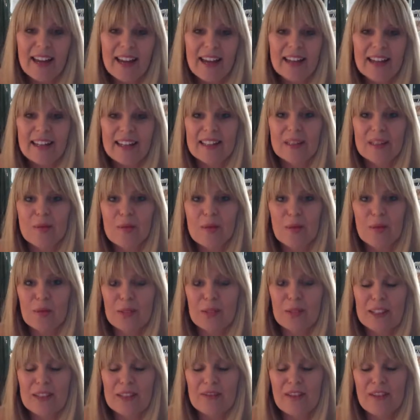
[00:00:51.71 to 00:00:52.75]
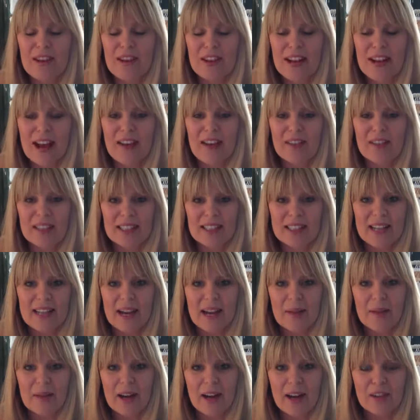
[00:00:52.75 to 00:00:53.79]
And it's been really fun having the
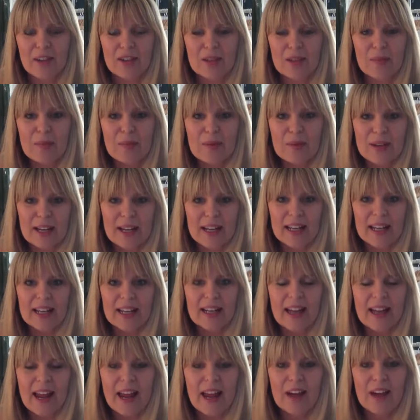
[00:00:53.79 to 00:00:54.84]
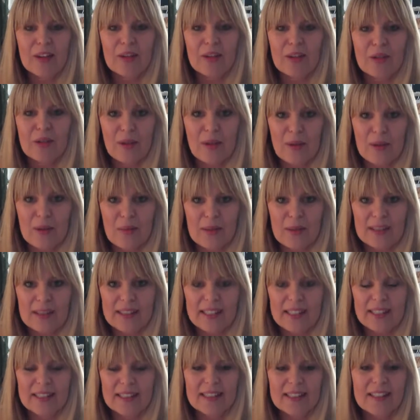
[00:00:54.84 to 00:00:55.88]
time to actually put in and grow the
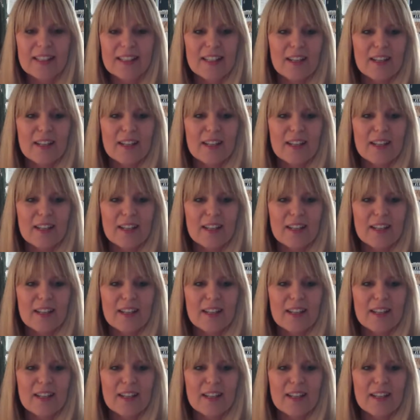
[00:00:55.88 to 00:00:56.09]
business.